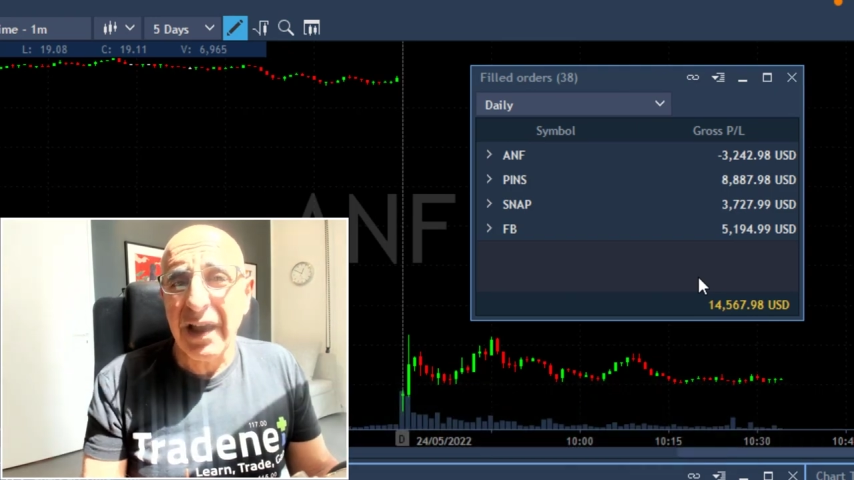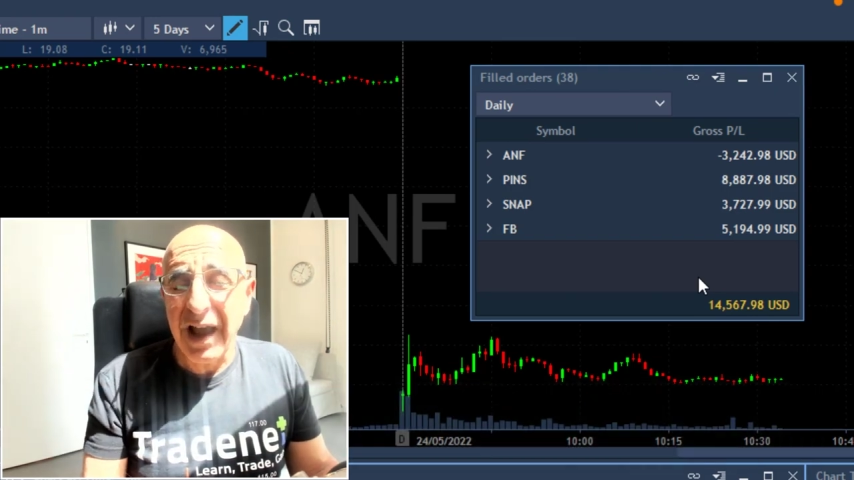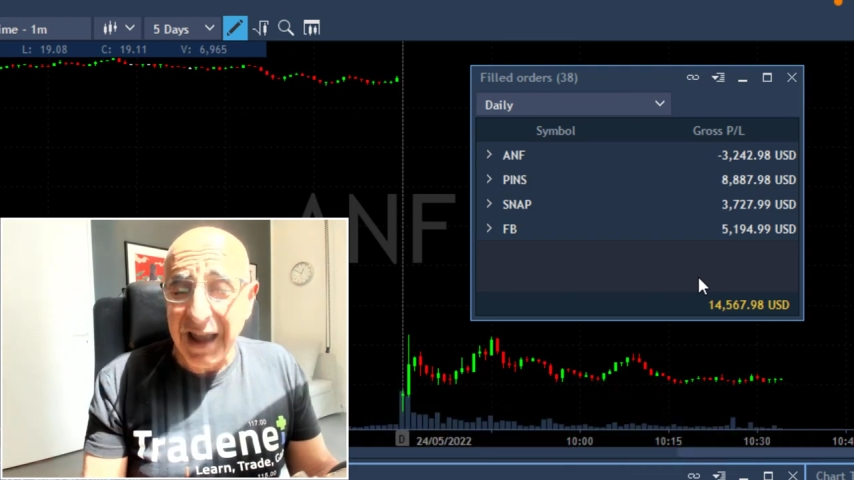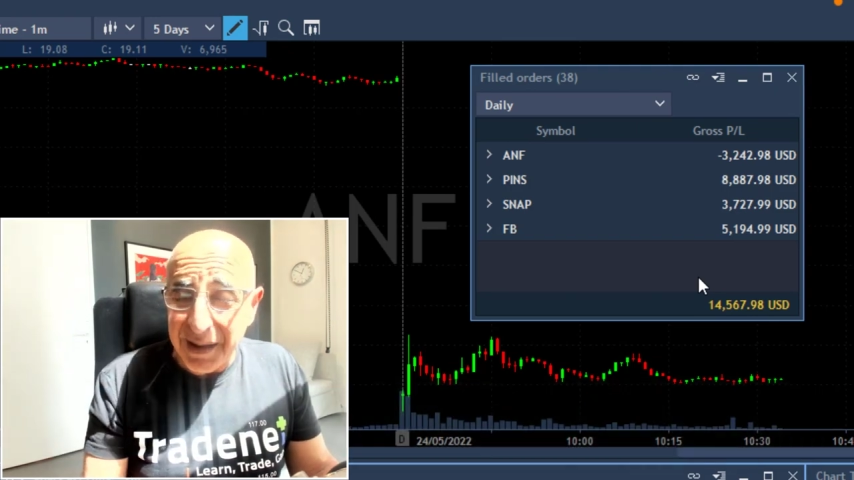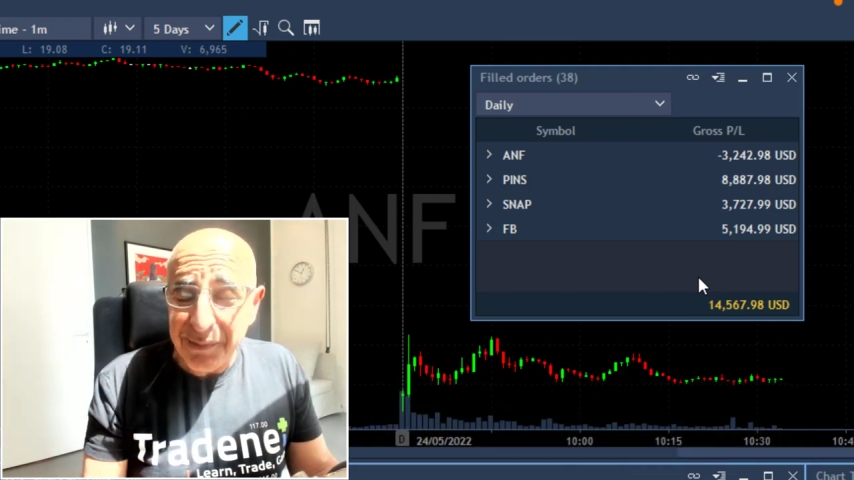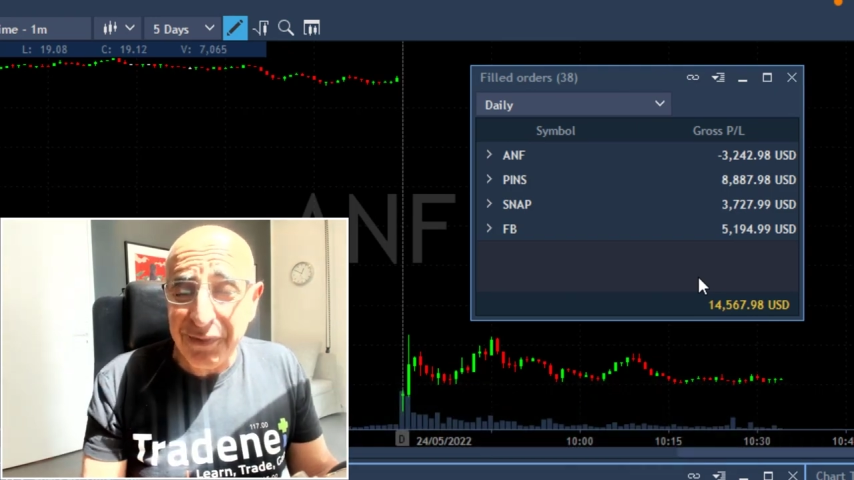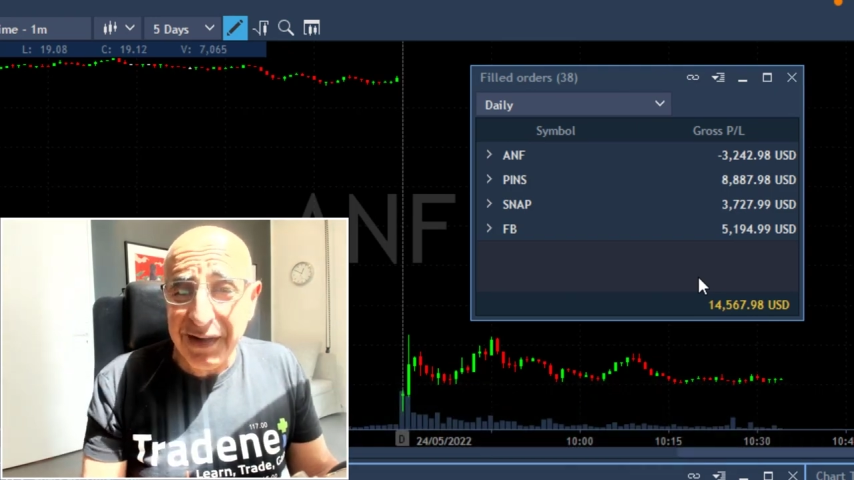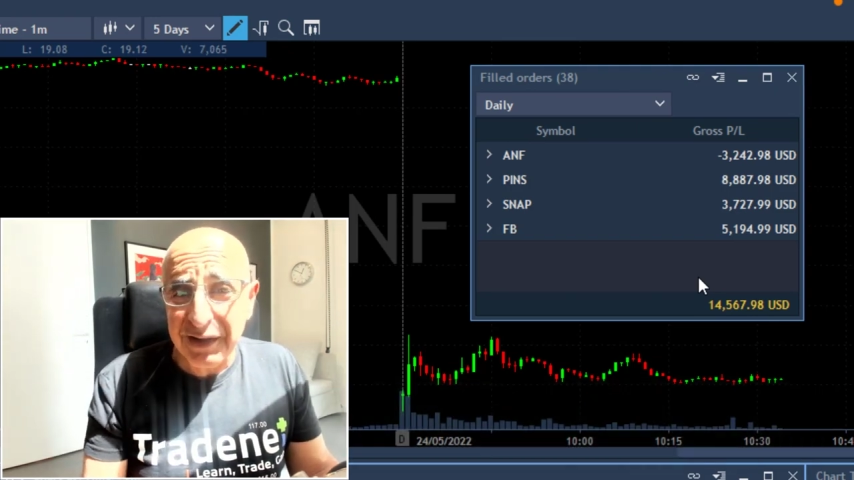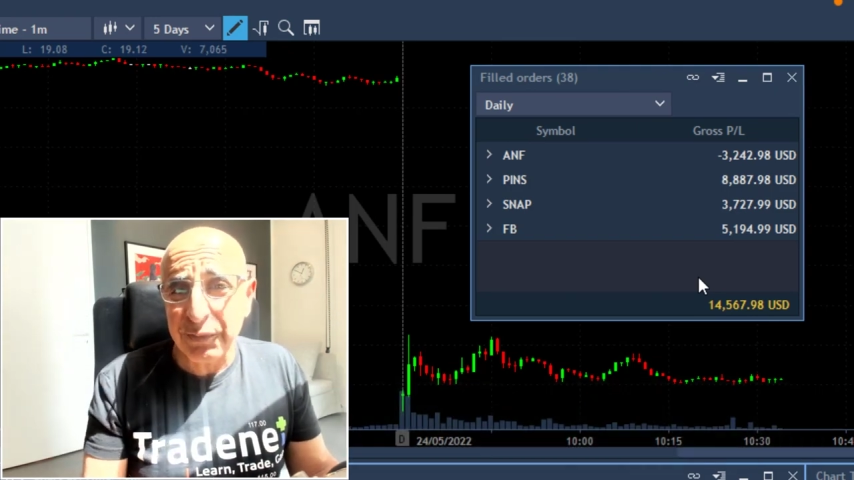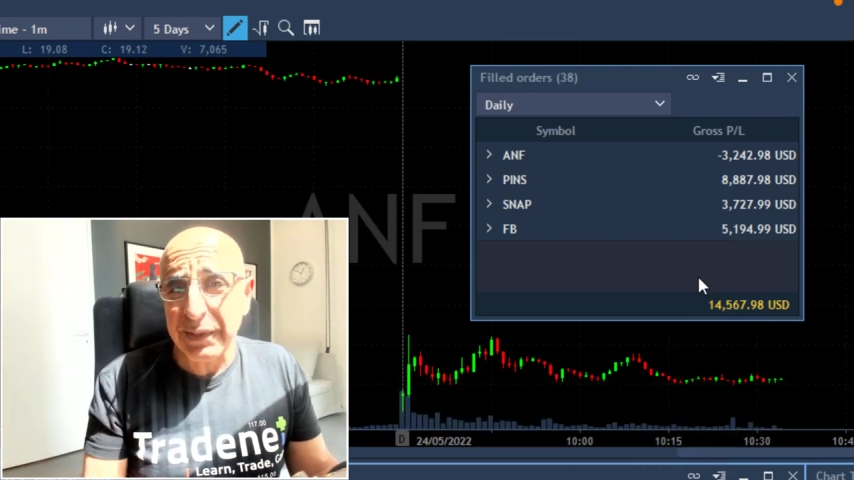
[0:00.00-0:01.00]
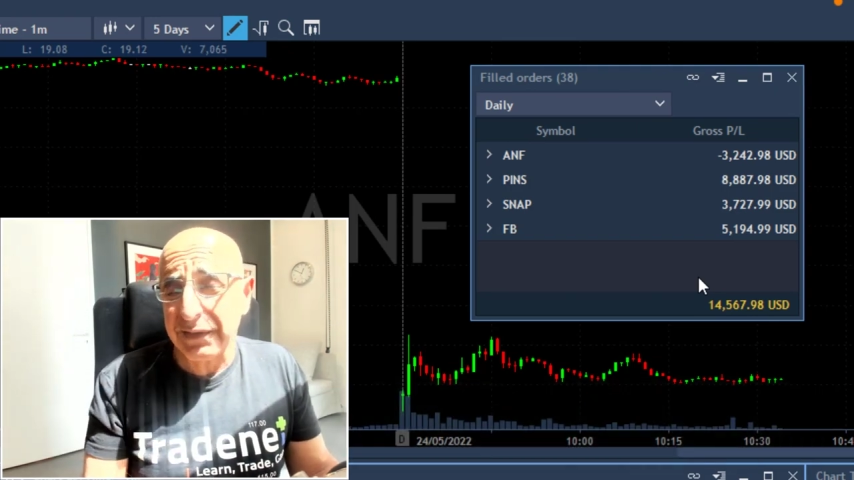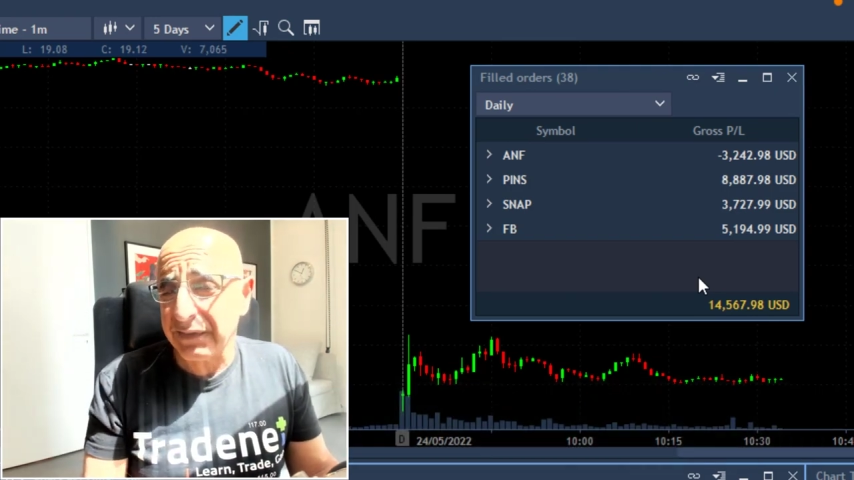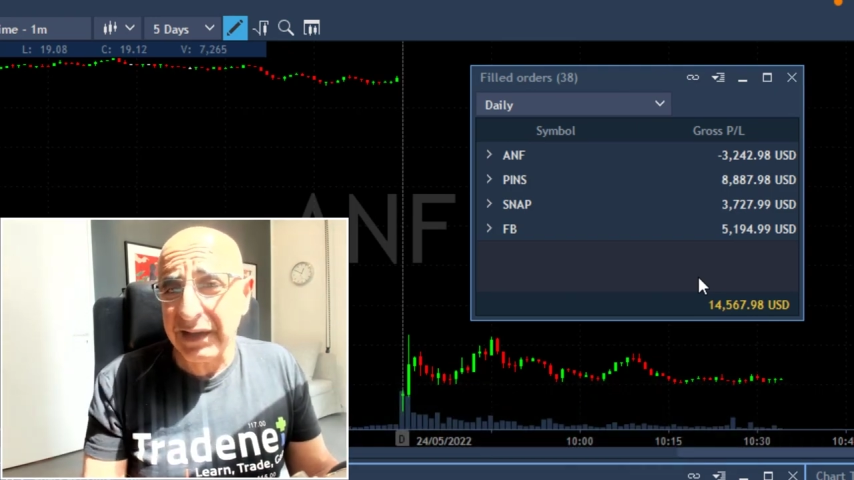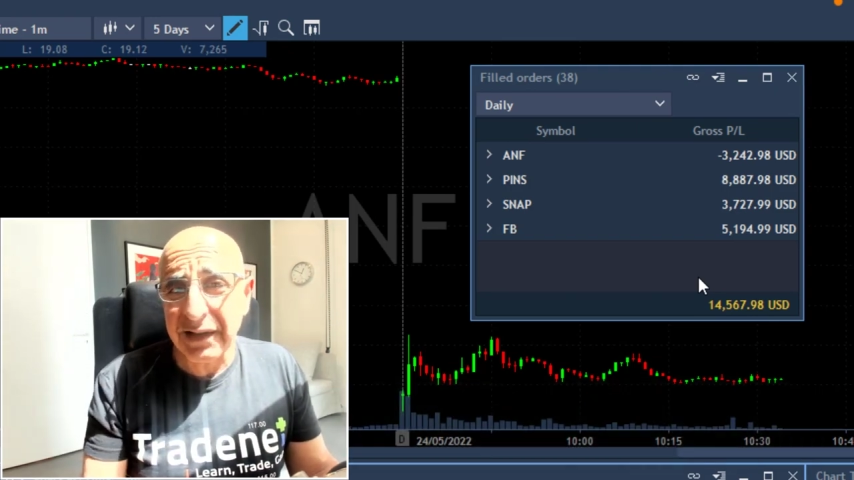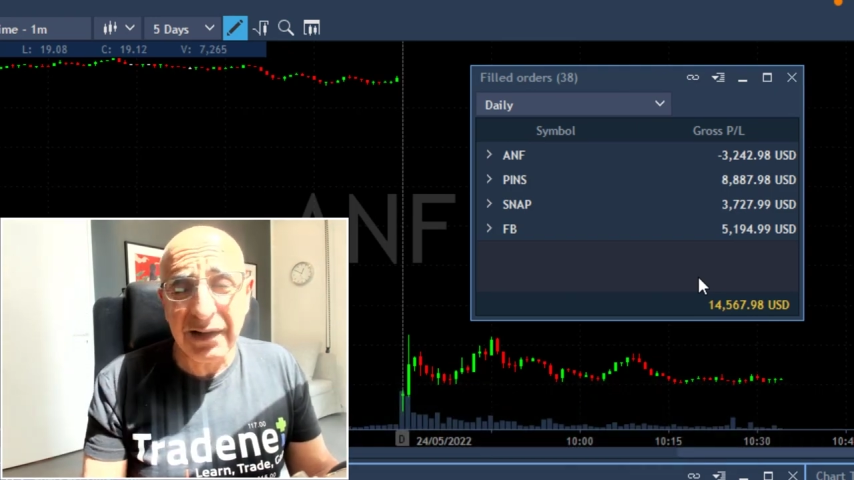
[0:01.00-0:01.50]
I am a very
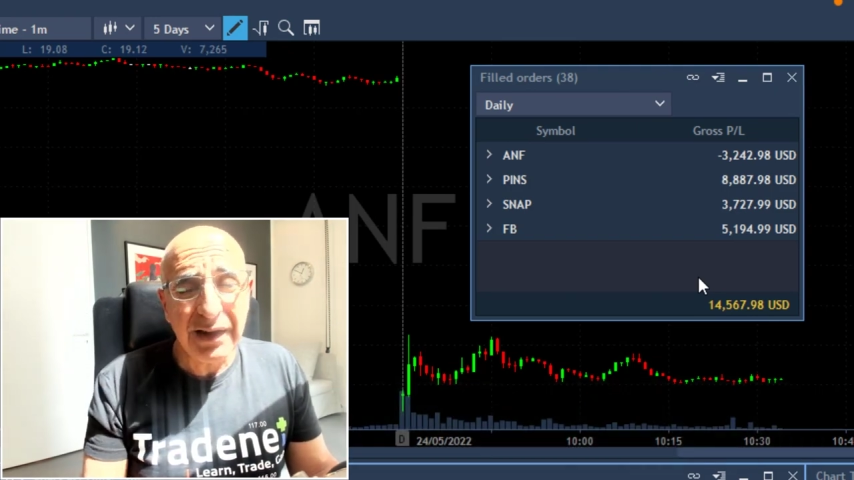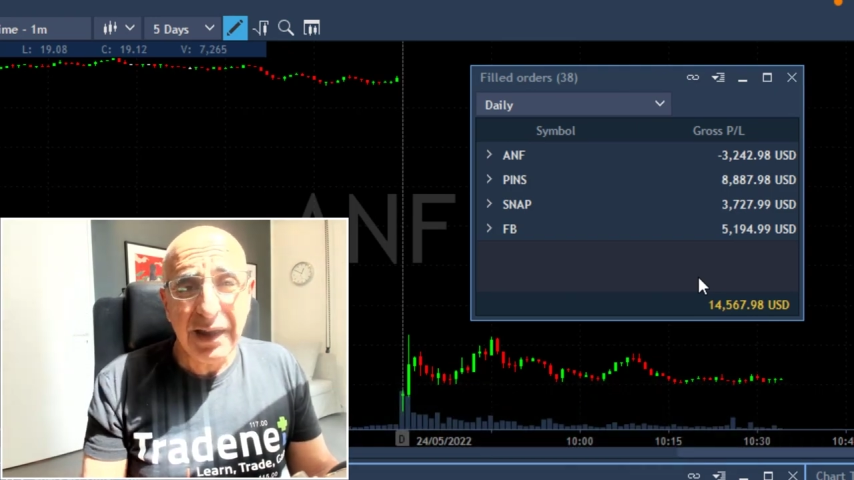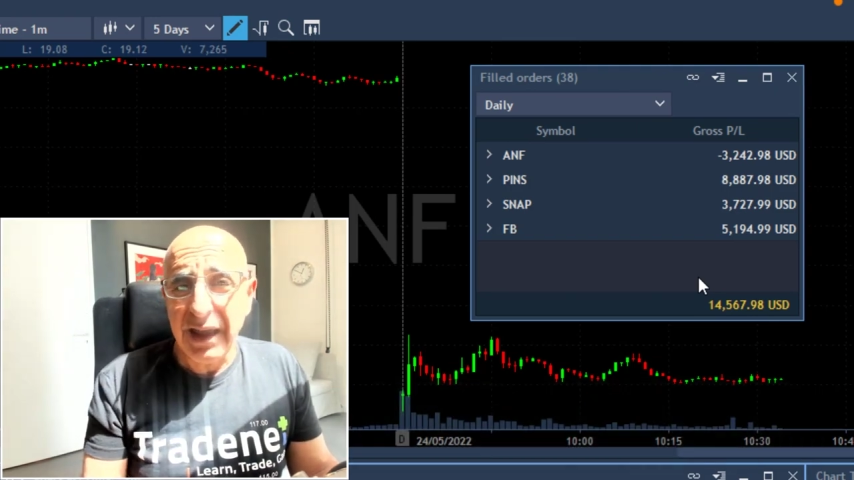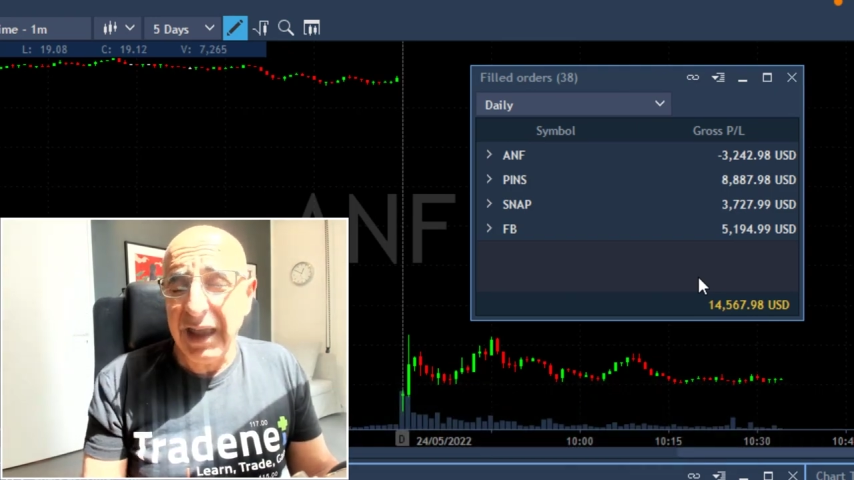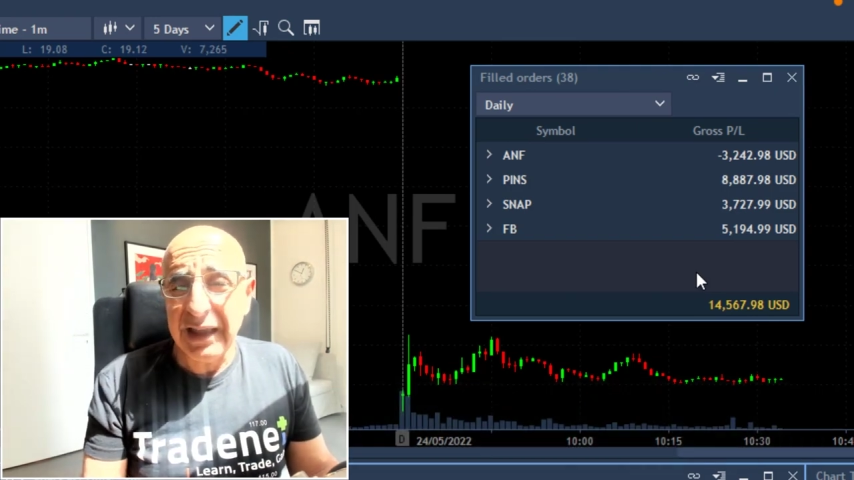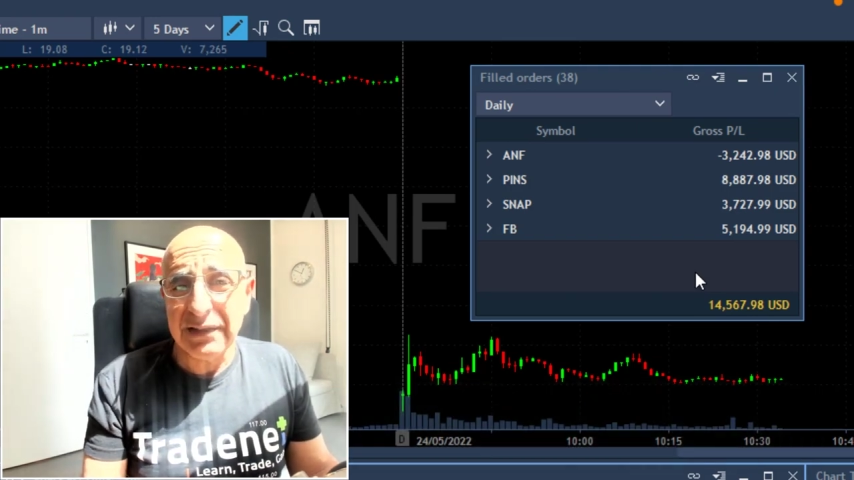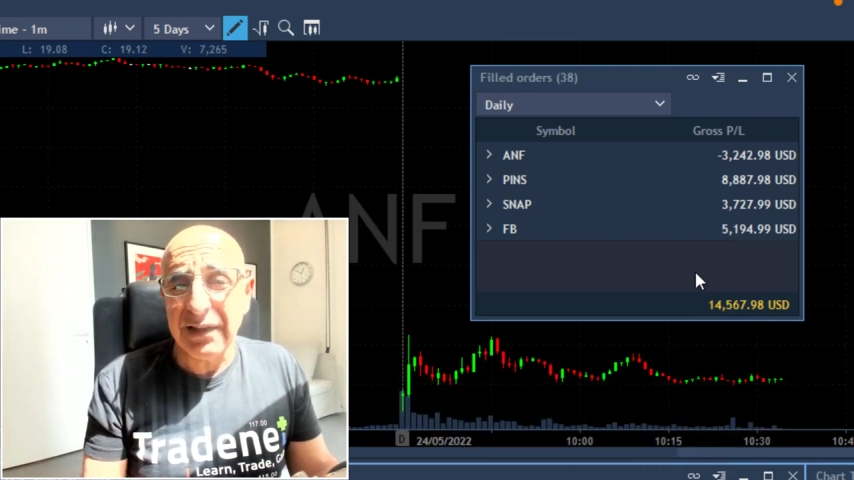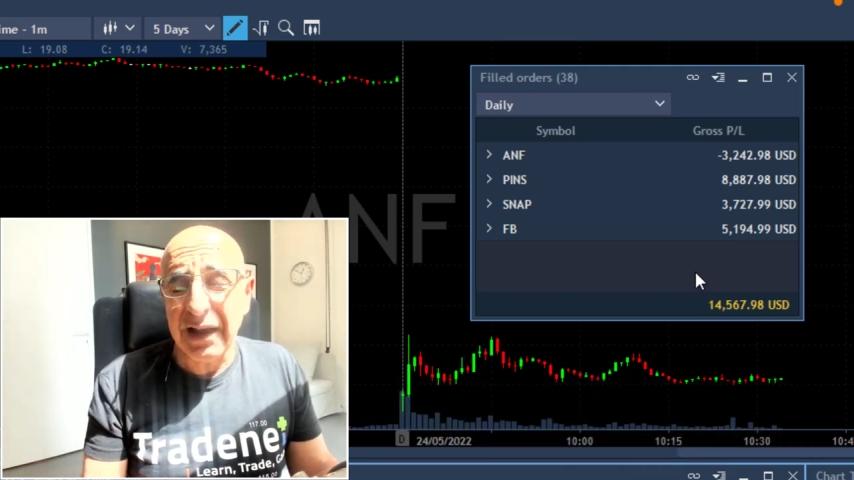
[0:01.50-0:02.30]
experienced trader, and